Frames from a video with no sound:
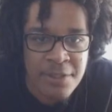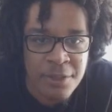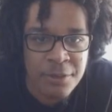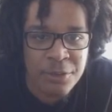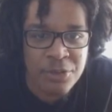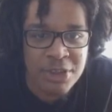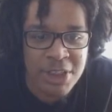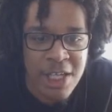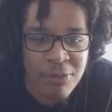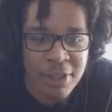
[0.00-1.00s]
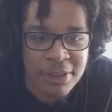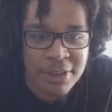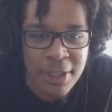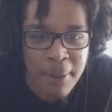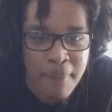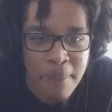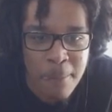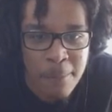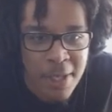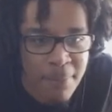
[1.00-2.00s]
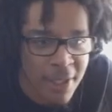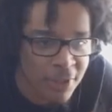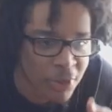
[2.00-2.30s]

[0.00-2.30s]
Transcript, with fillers: Oh, who was that right there? Came out of